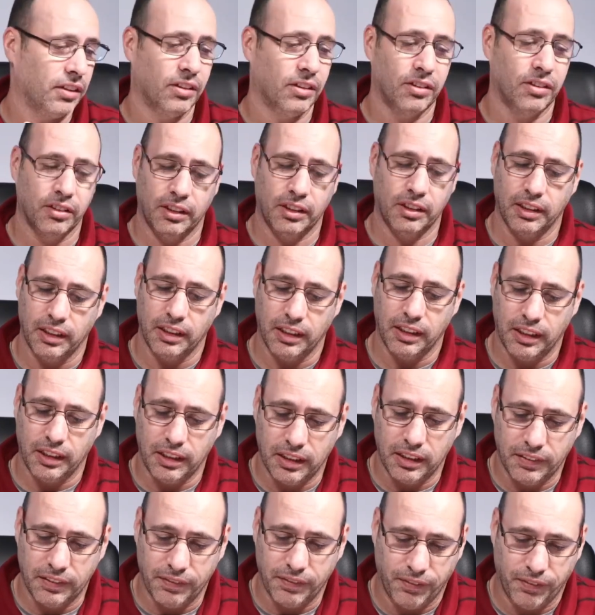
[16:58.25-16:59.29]
So
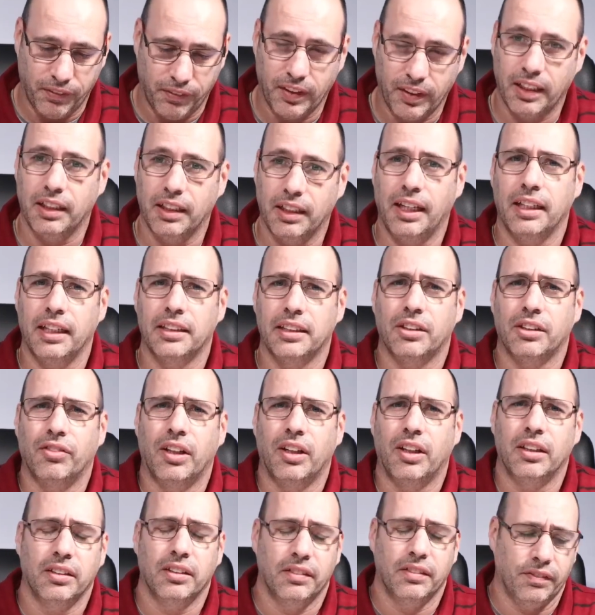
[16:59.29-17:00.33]
then the last
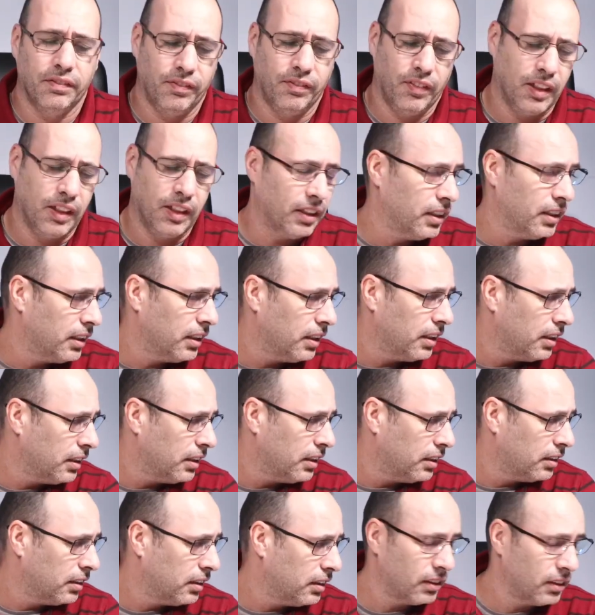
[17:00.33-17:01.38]
one,
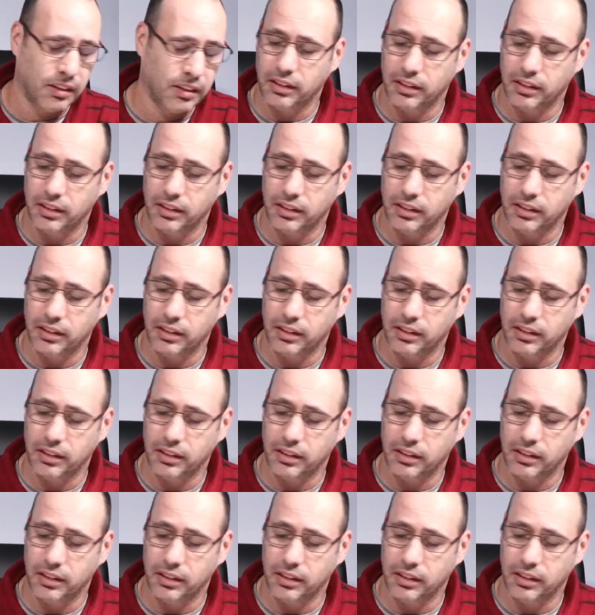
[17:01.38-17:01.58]
and